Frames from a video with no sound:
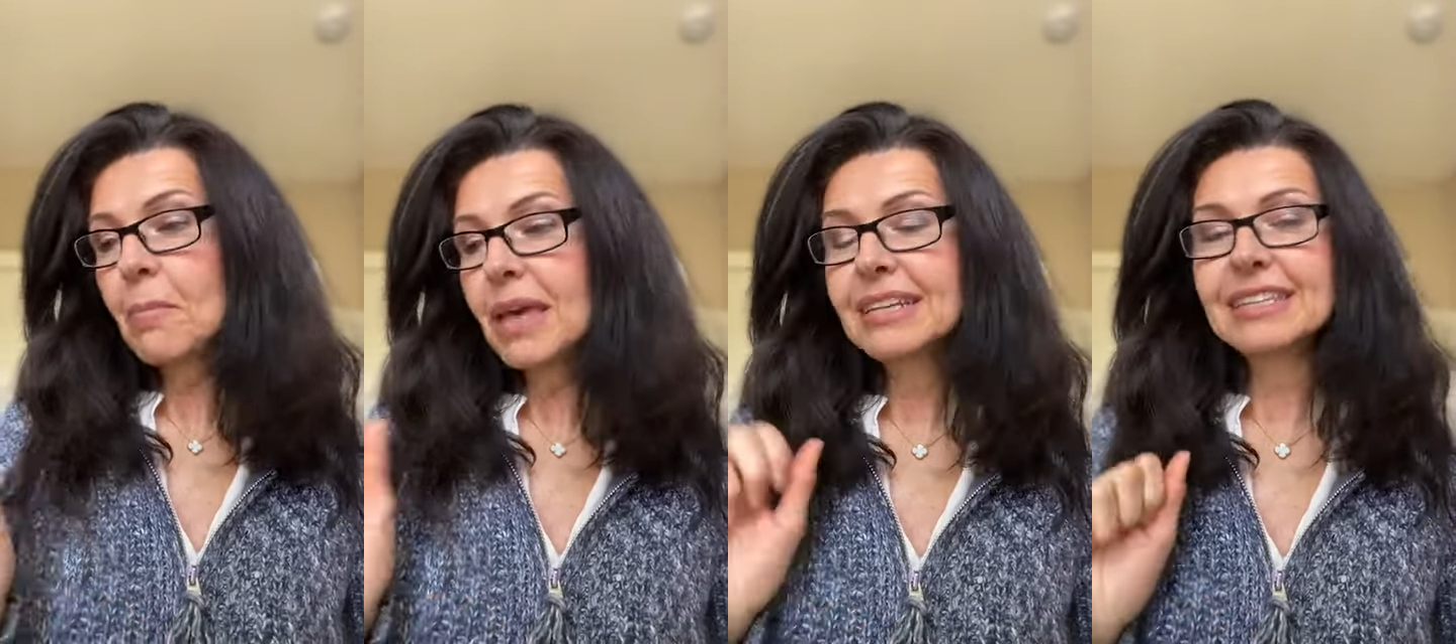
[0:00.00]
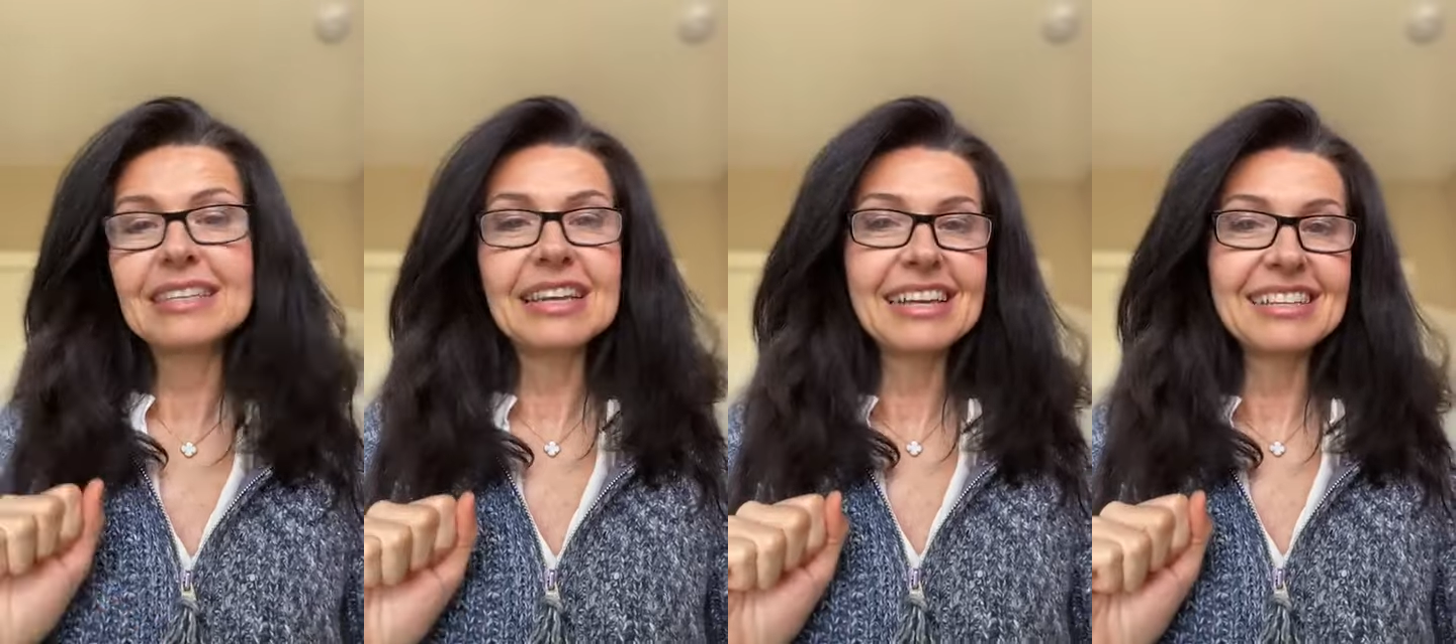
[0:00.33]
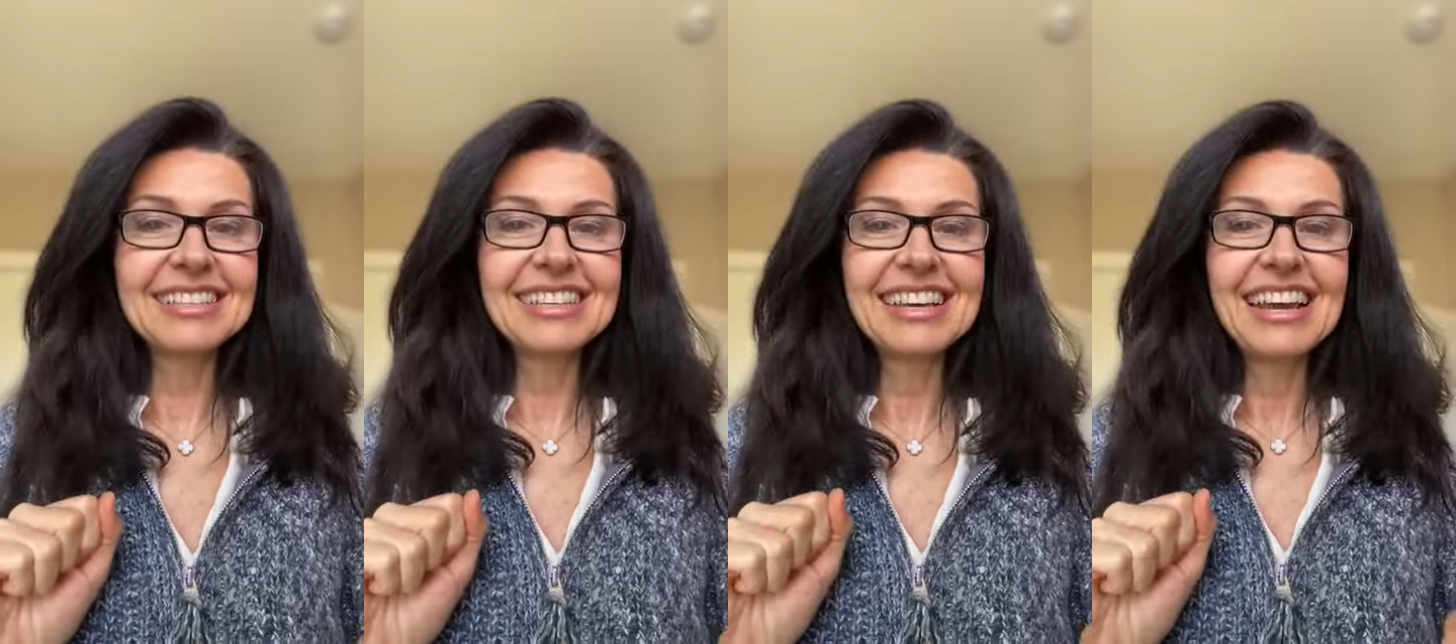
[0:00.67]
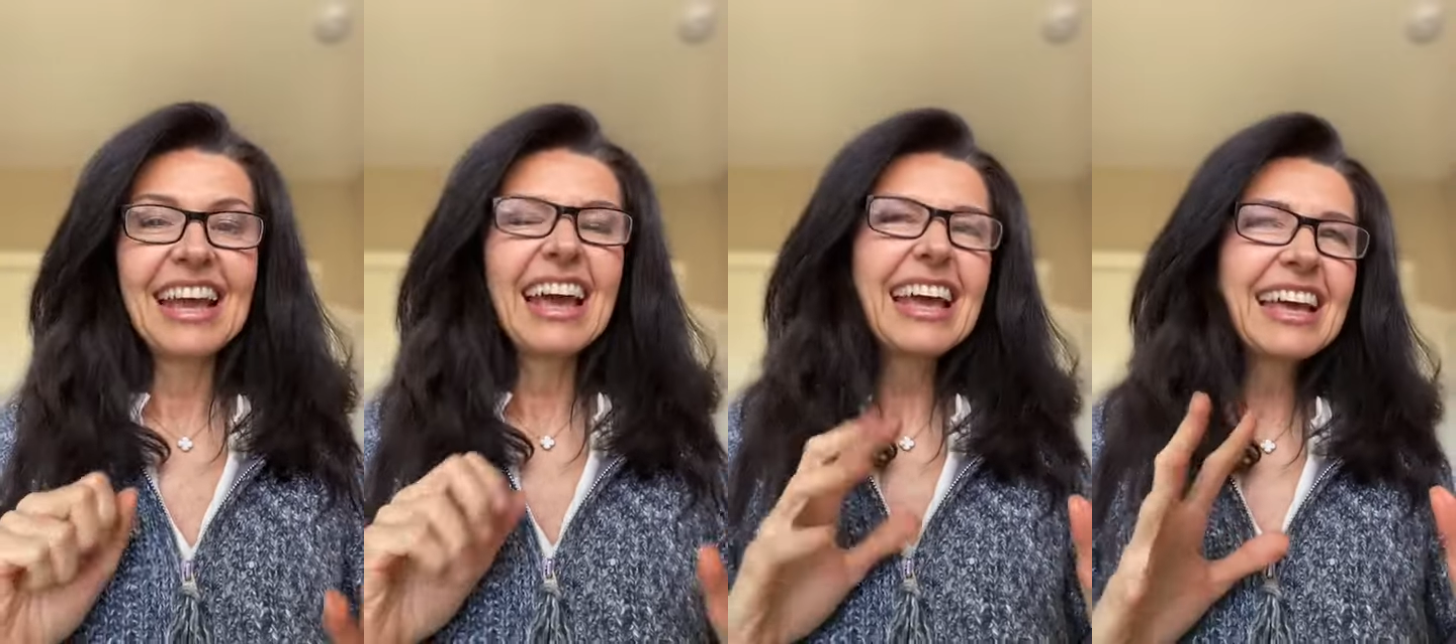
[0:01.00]
Meditate,
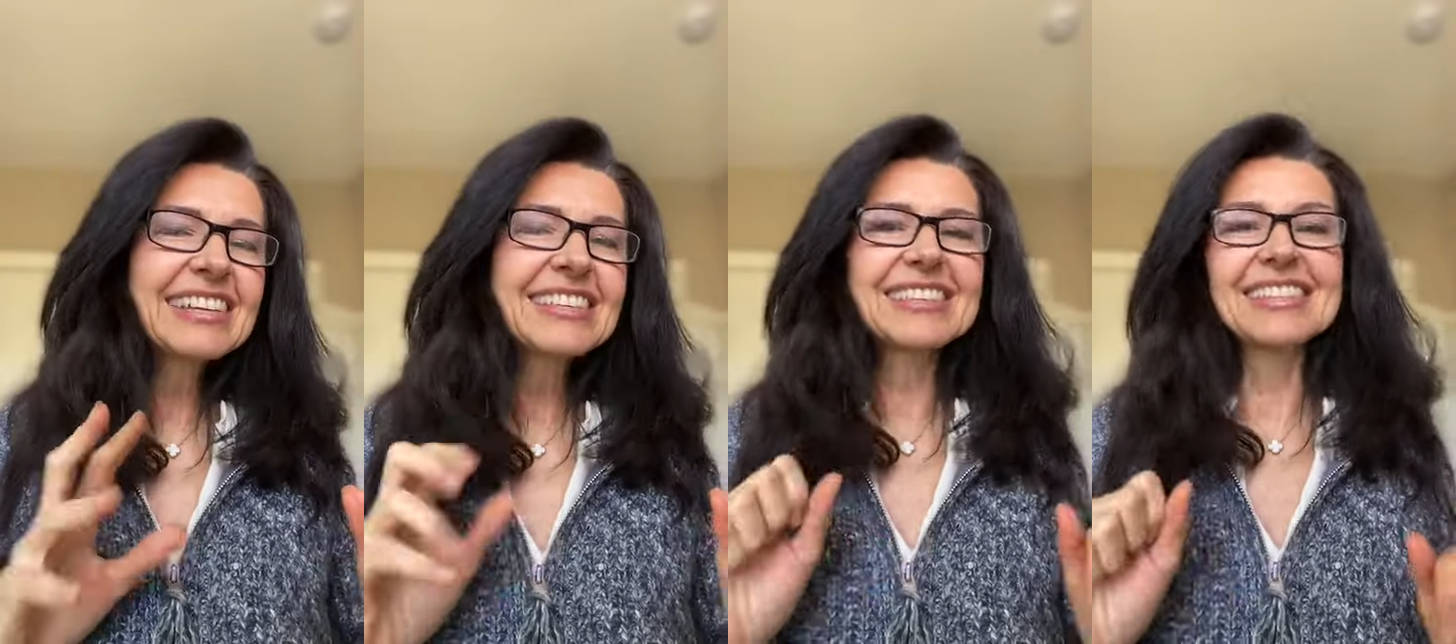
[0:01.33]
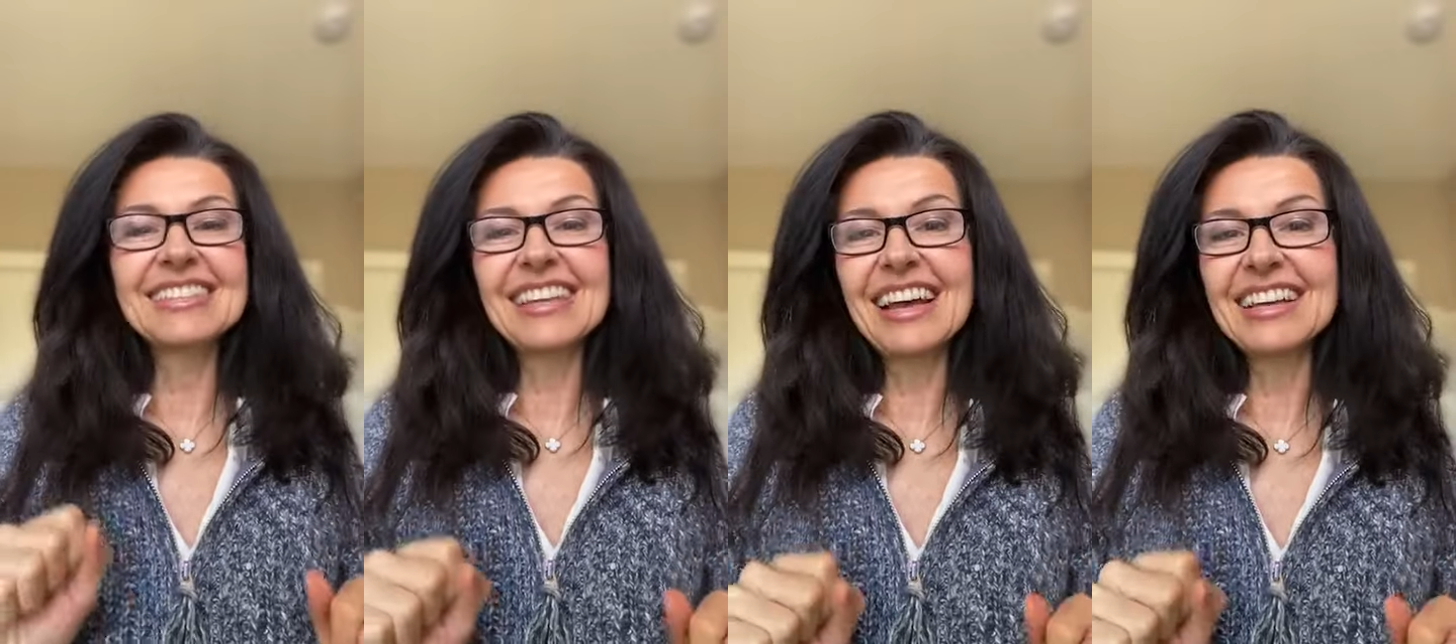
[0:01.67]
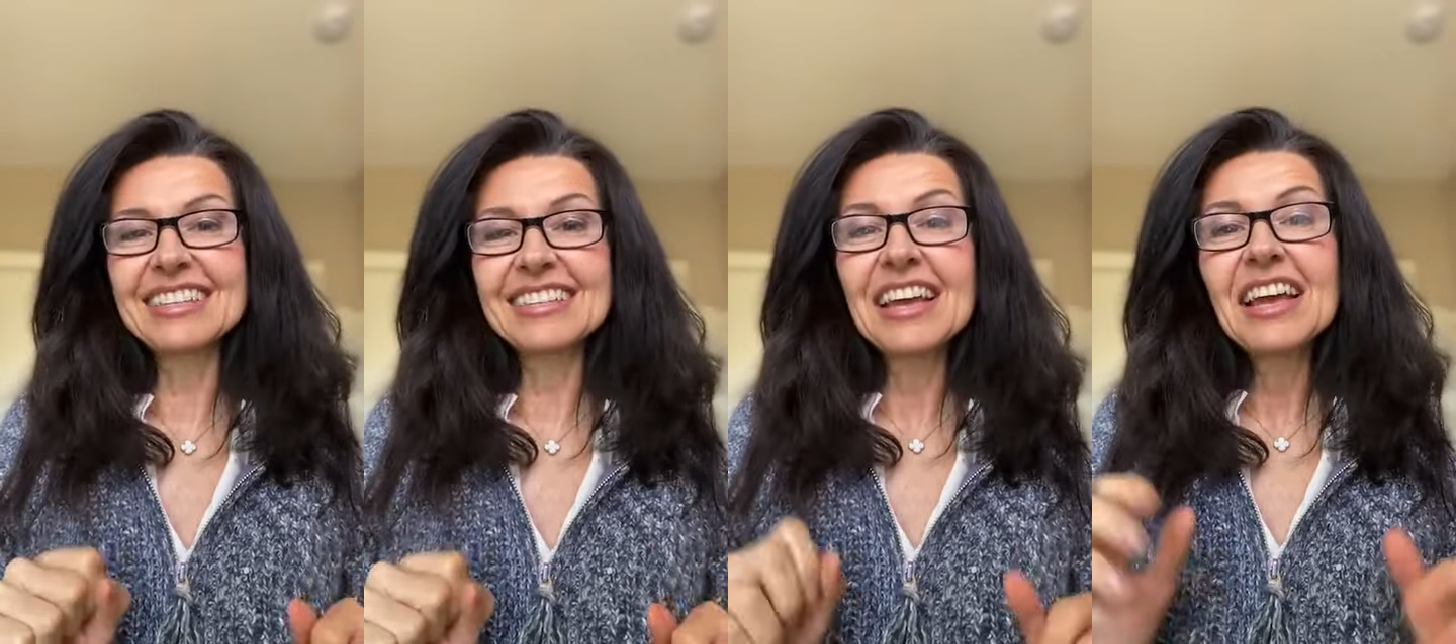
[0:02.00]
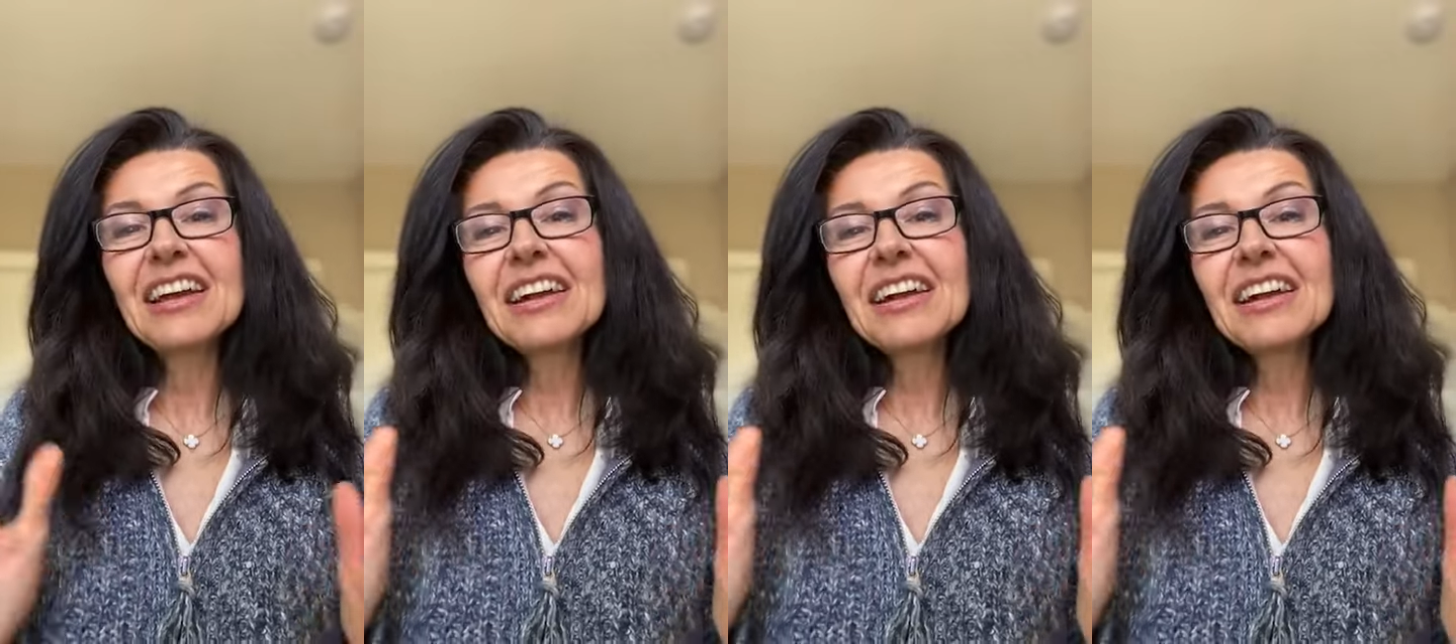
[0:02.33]
exercise,